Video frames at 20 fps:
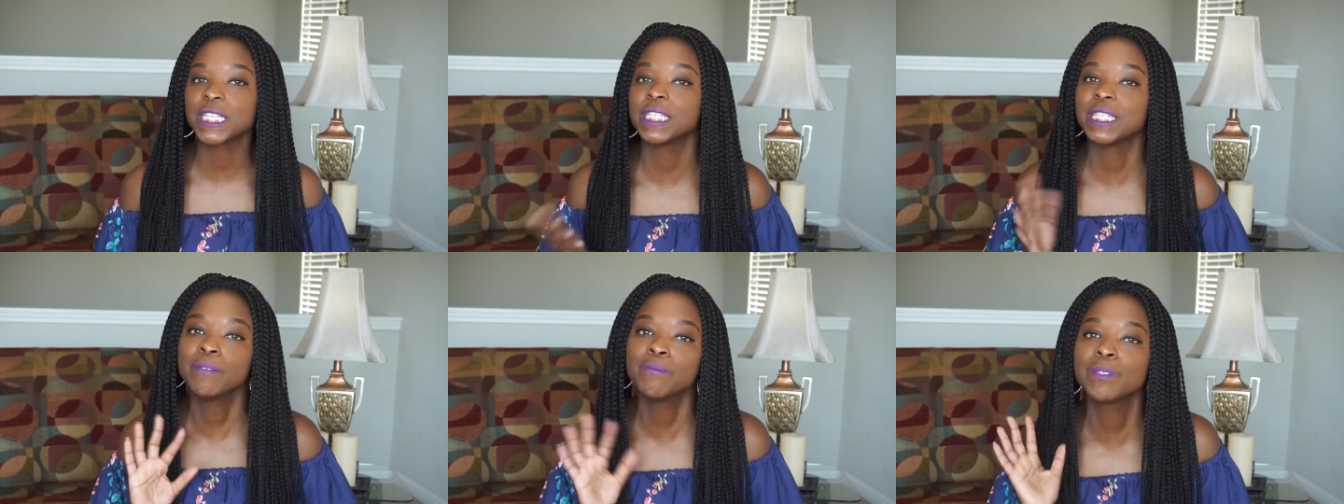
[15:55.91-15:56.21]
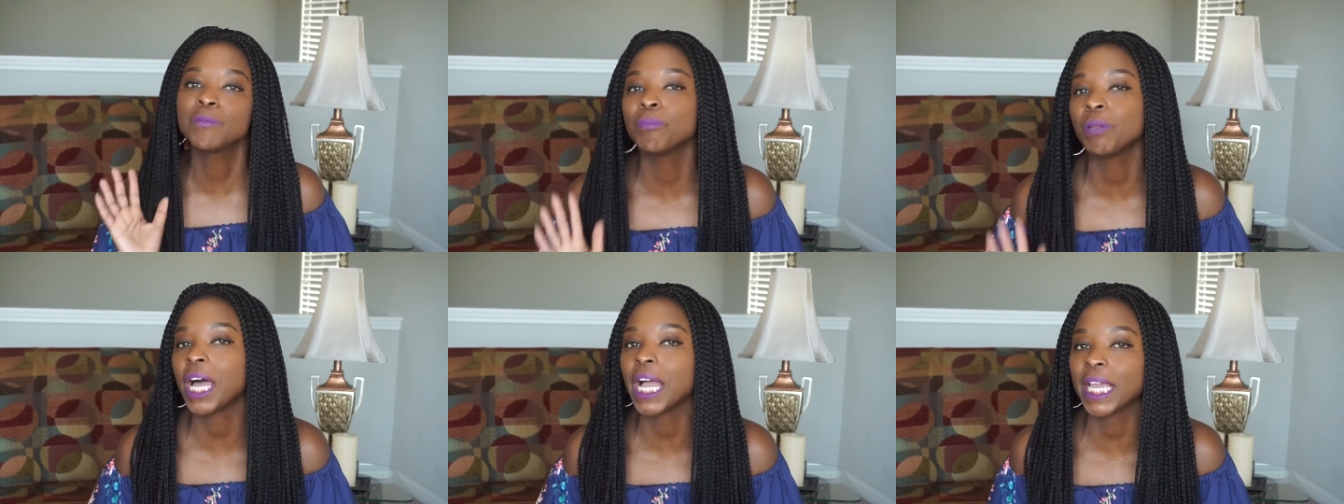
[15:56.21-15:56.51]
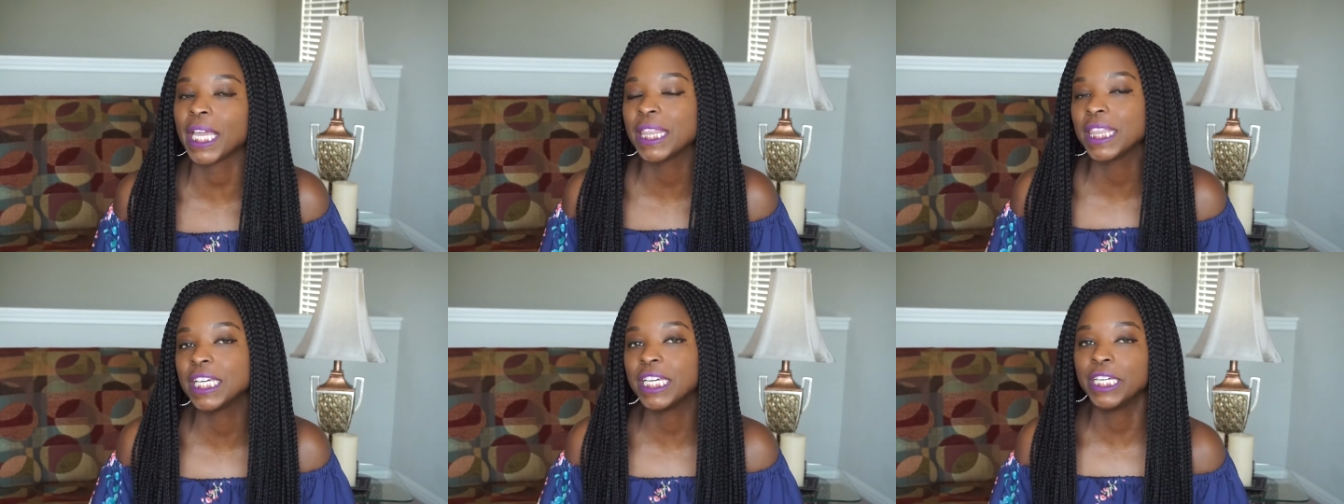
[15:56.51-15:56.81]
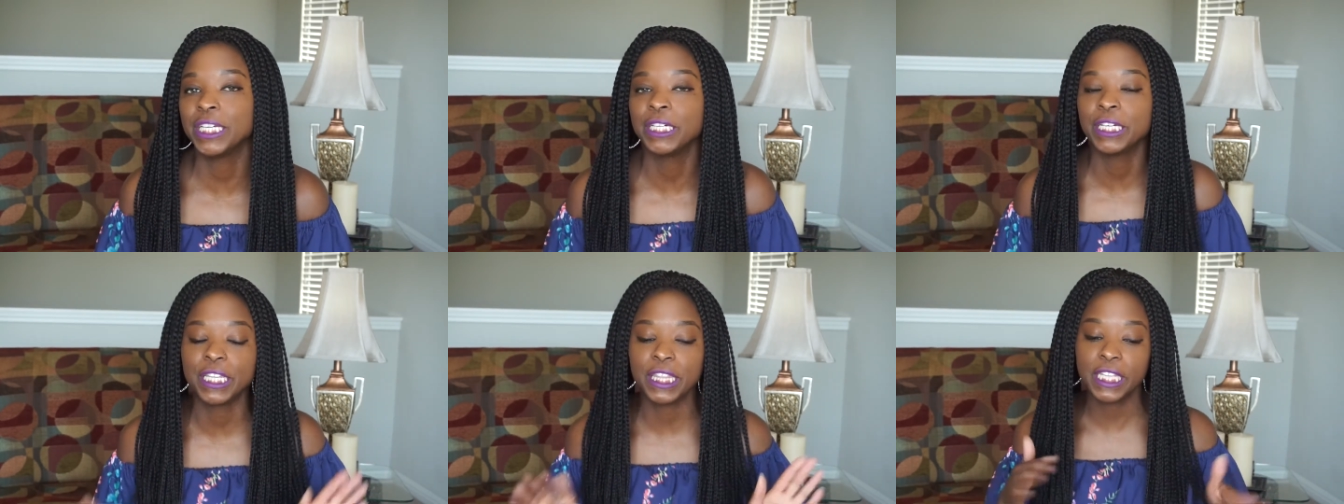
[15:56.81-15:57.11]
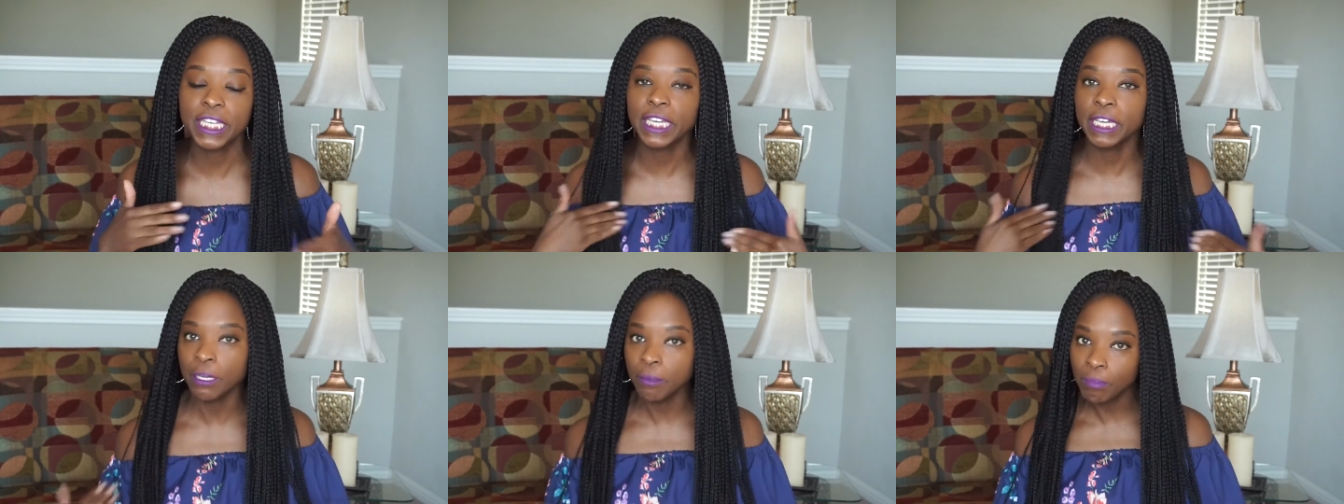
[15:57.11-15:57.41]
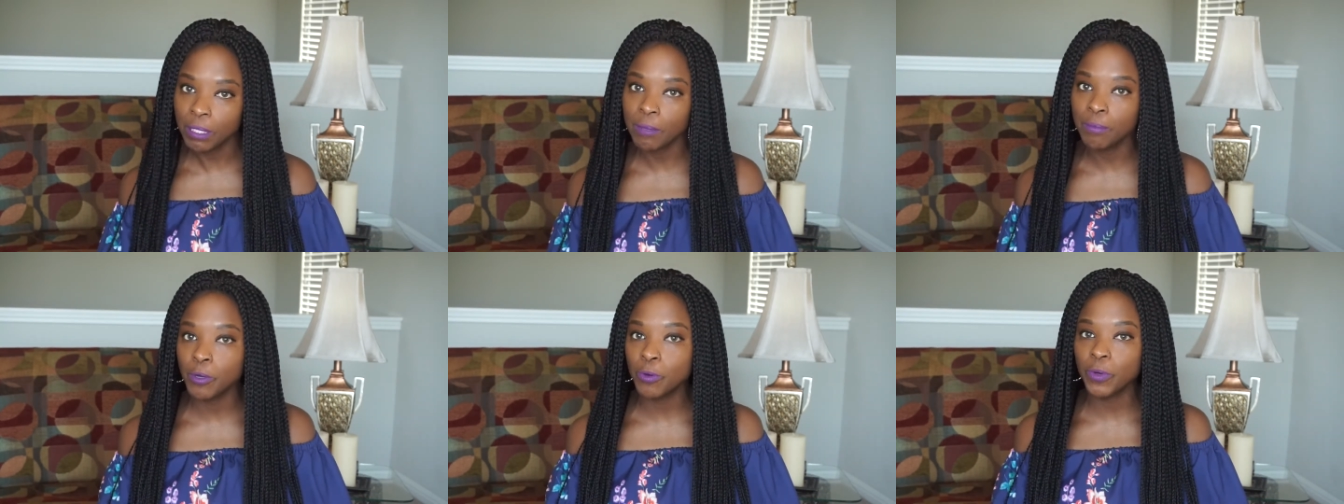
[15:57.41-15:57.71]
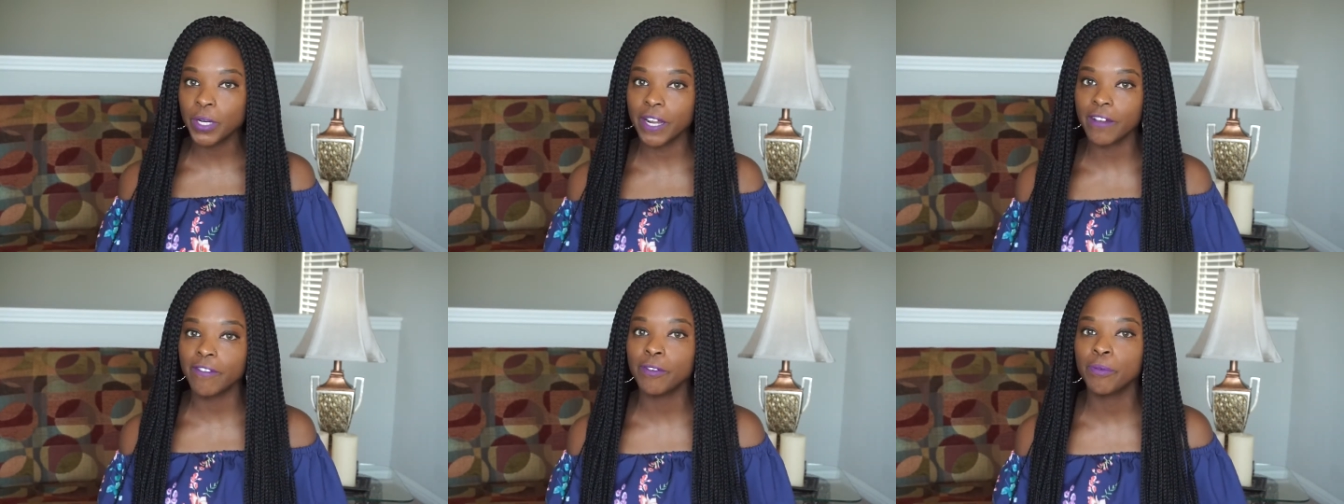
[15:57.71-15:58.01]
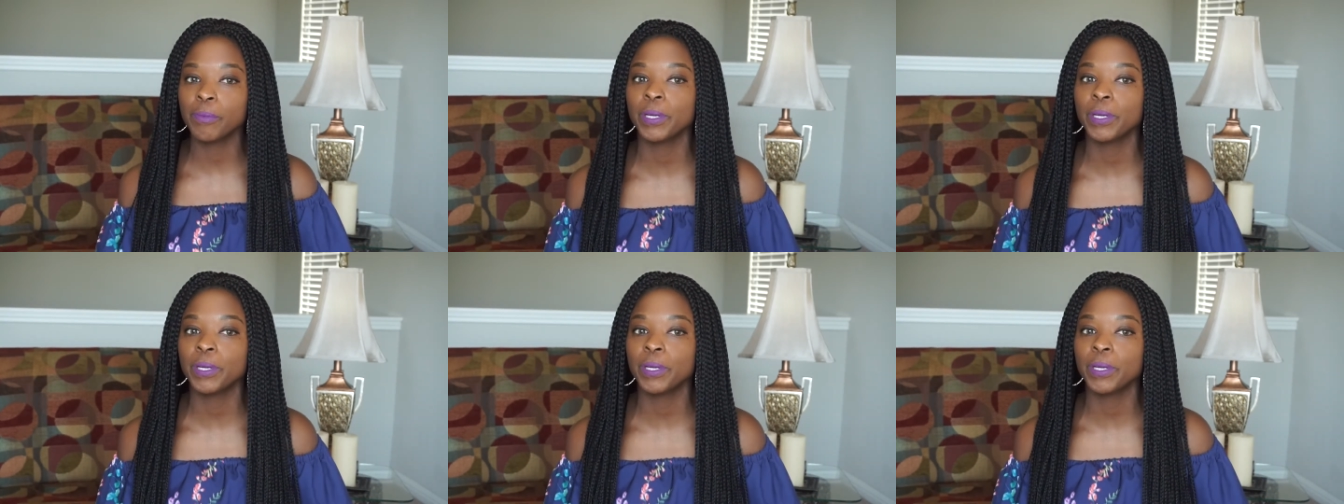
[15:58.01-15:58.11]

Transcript: because he was blocking the uh, the emblem or whatever.